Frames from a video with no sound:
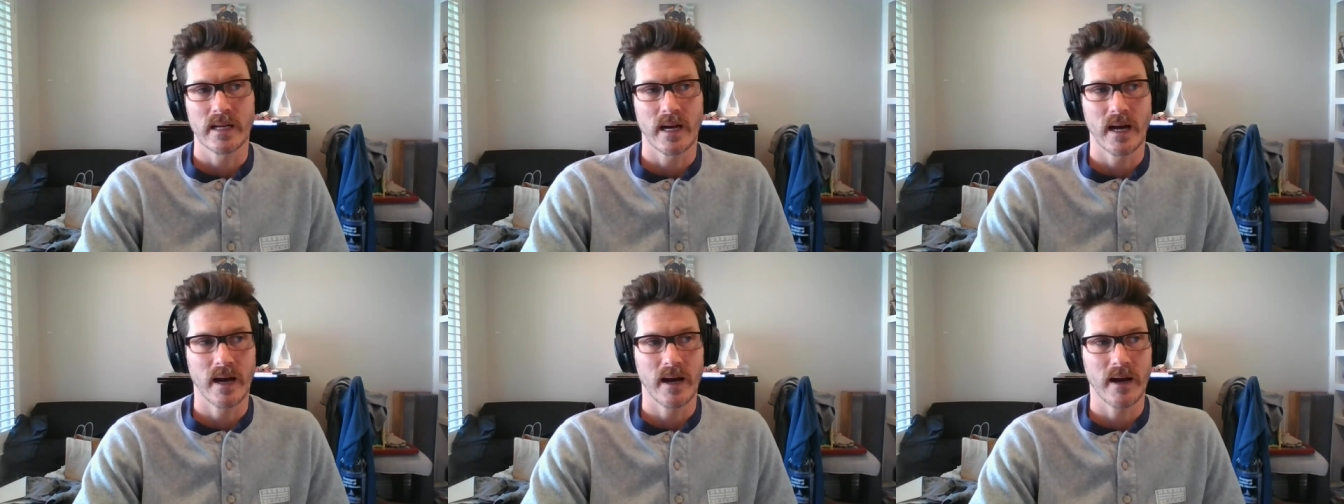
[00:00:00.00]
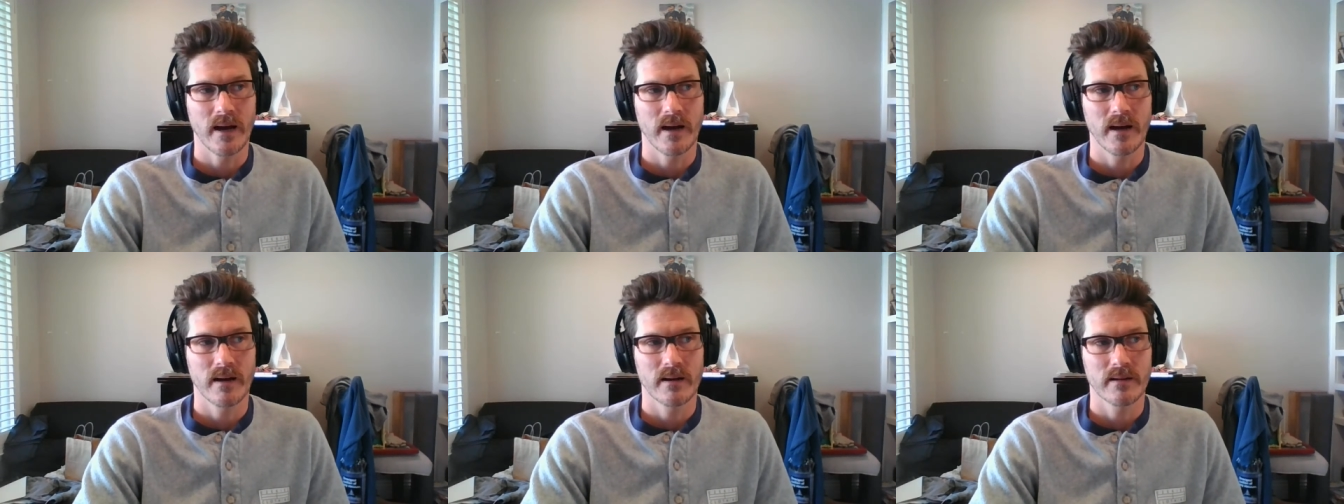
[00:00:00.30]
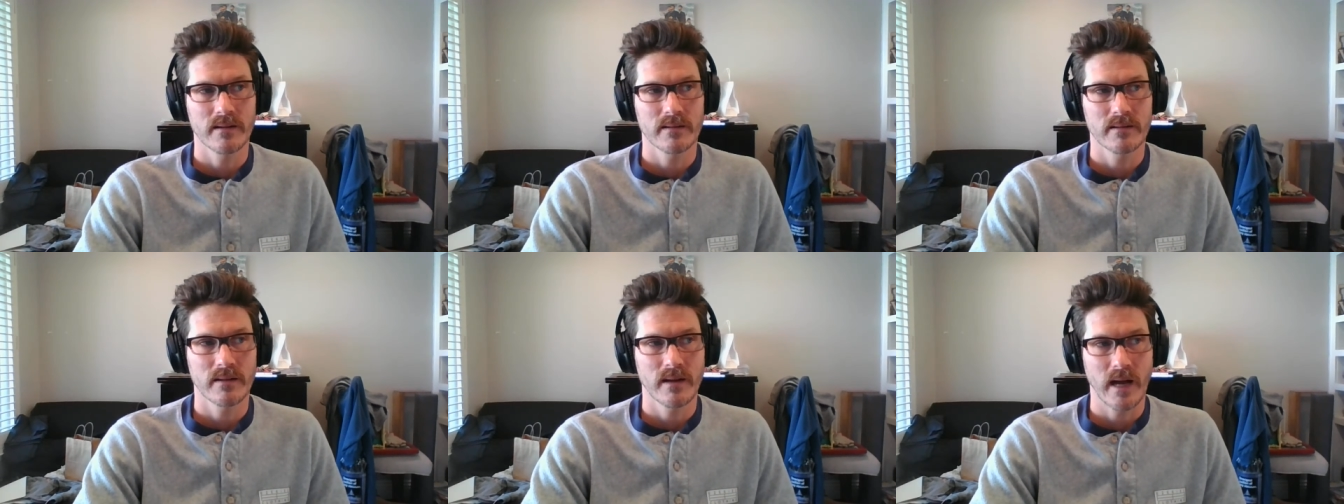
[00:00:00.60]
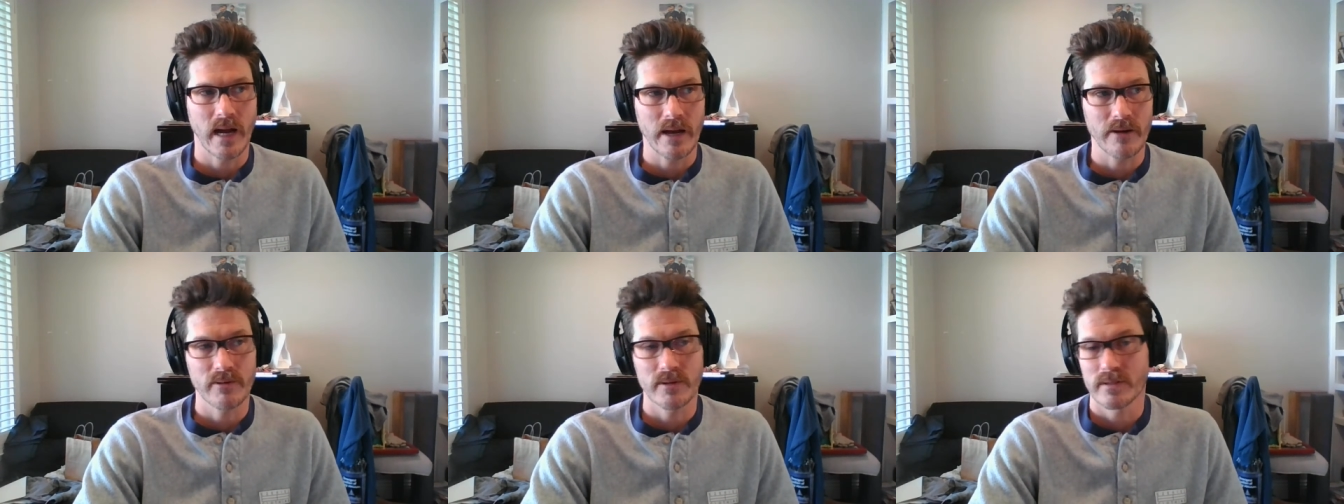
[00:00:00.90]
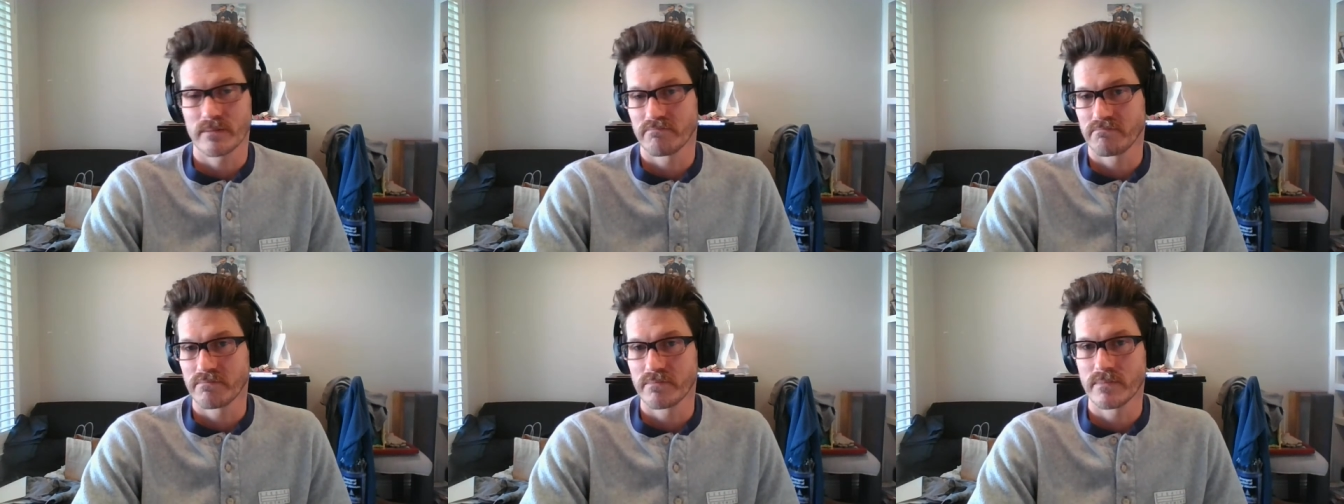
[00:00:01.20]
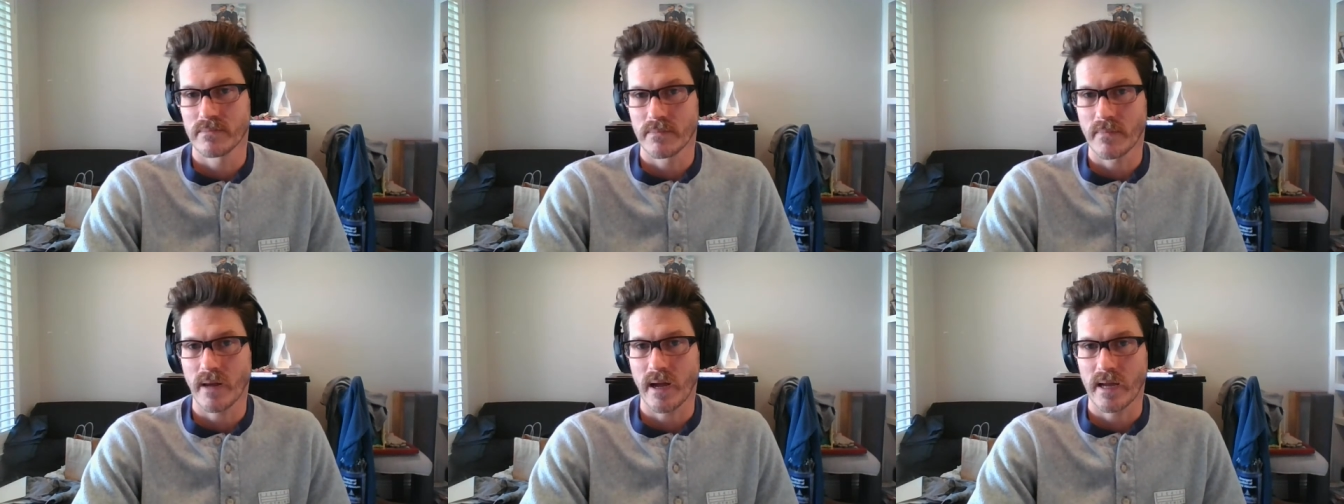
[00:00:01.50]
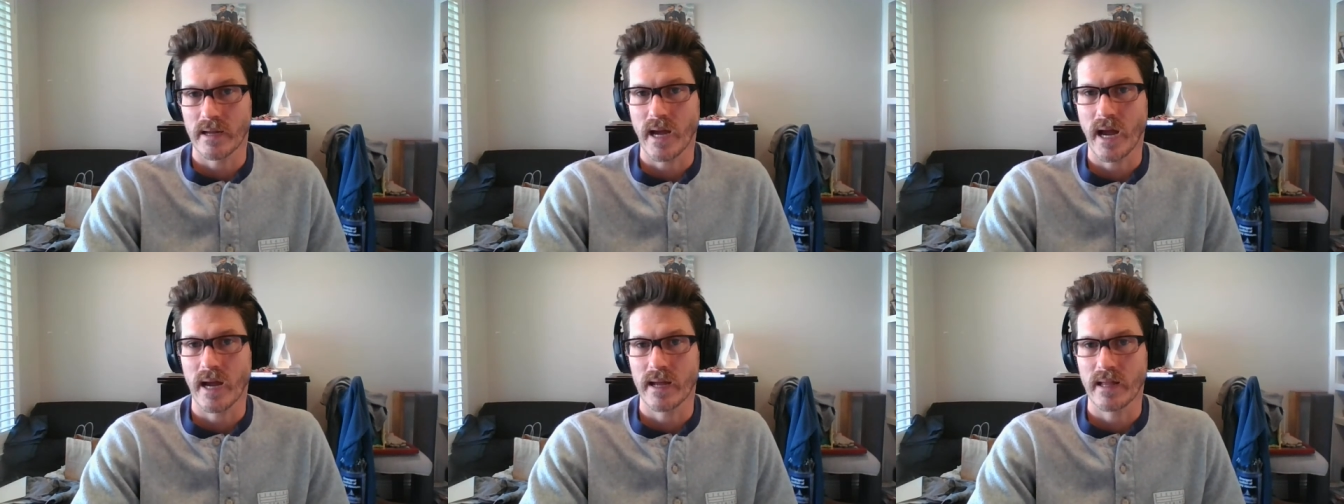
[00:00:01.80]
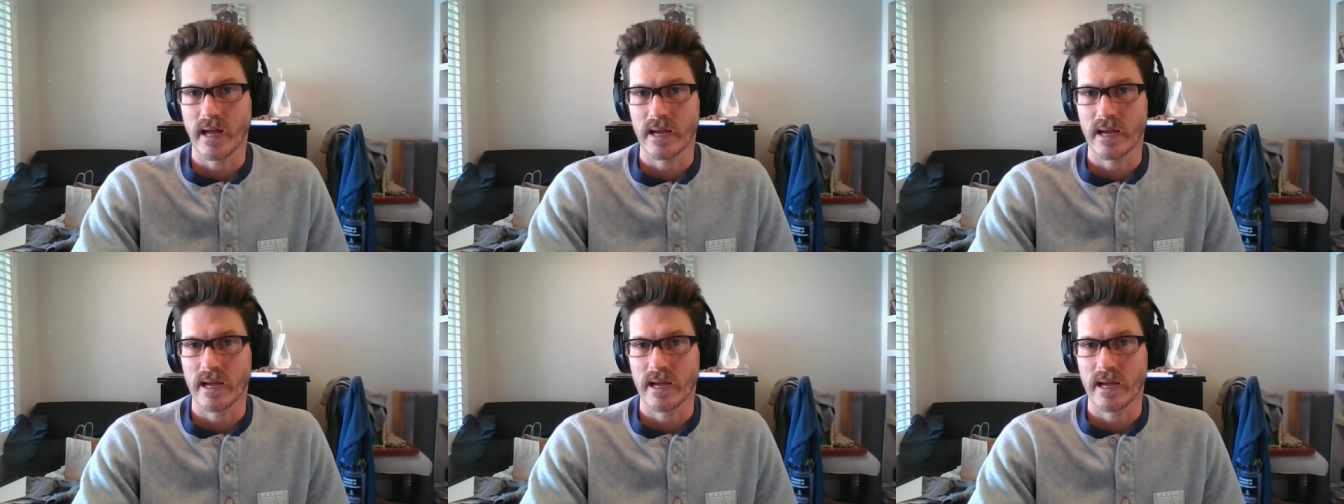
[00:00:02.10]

uh, I would, I,